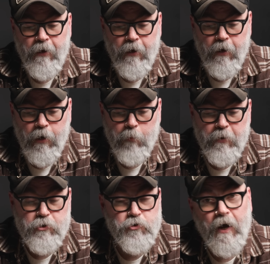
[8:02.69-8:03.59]

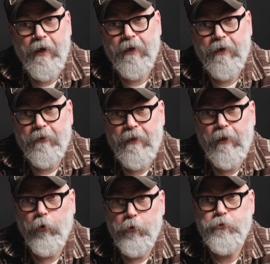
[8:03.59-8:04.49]
But trying it in
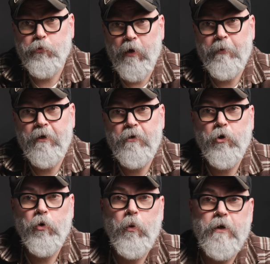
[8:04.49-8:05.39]
the loose ribbon,
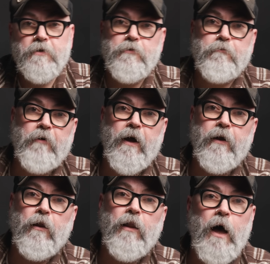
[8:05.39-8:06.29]
you're going to
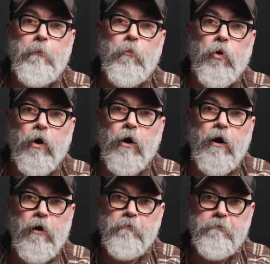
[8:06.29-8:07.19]
find a lot more
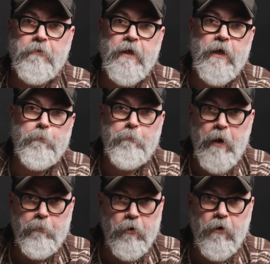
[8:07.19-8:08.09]
of the
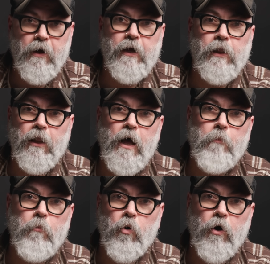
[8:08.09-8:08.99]
pepper and a
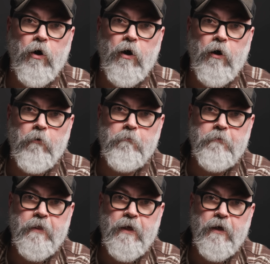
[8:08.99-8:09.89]
lot more
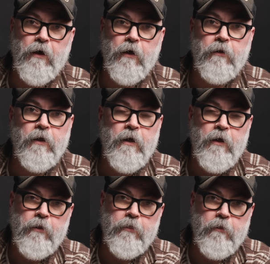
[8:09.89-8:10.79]
of the
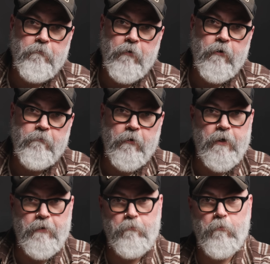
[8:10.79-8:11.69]
very,
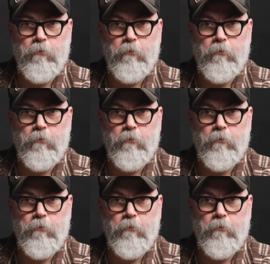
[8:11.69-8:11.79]
very